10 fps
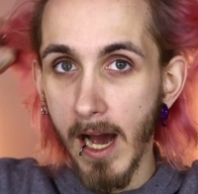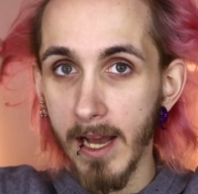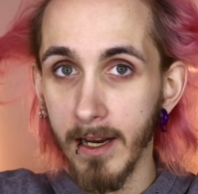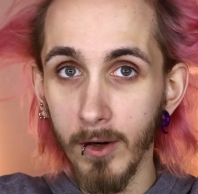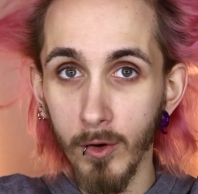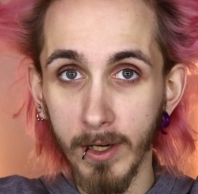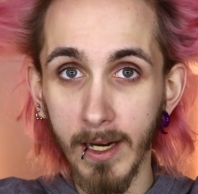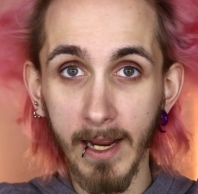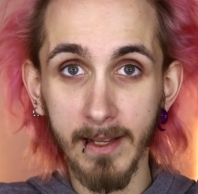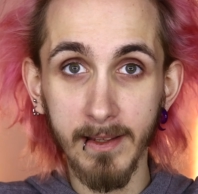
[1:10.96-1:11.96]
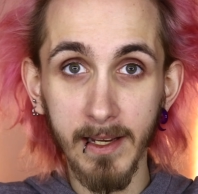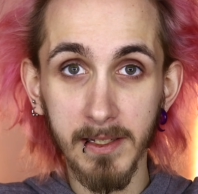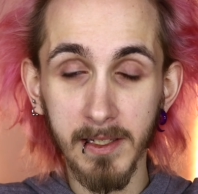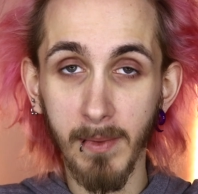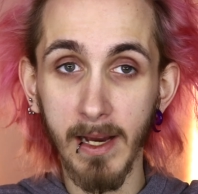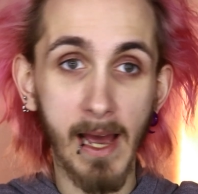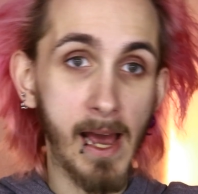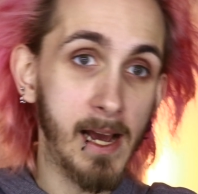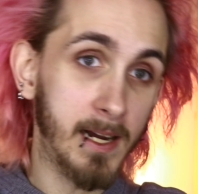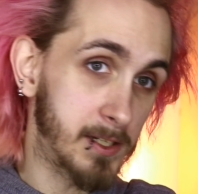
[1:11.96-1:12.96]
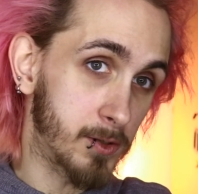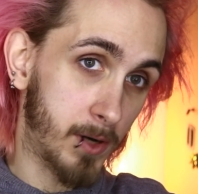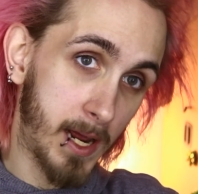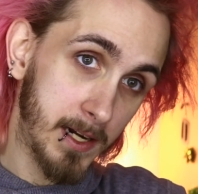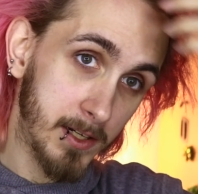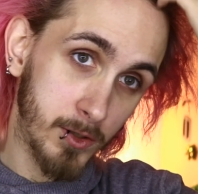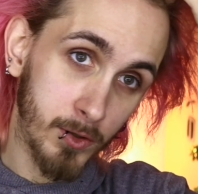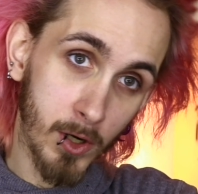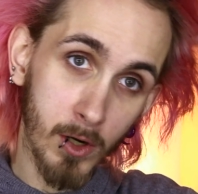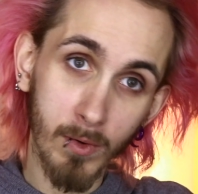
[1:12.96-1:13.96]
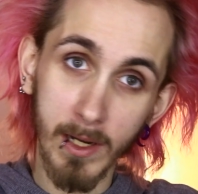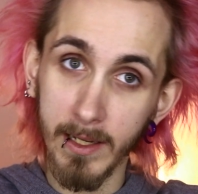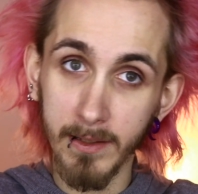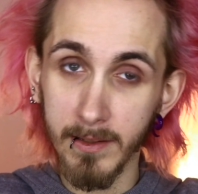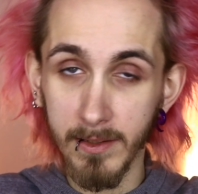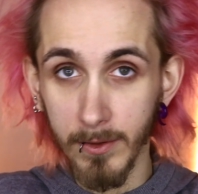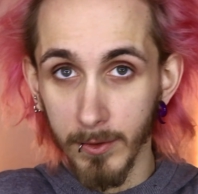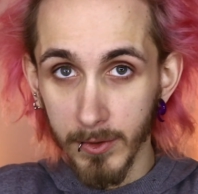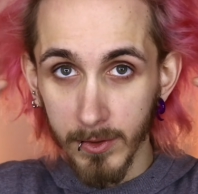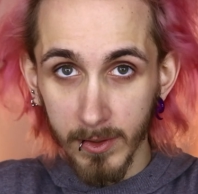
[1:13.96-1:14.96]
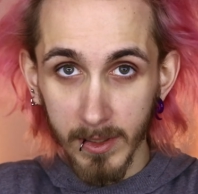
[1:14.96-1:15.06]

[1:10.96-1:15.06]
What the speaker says: I look like this. My hair is on edge, you know, it's just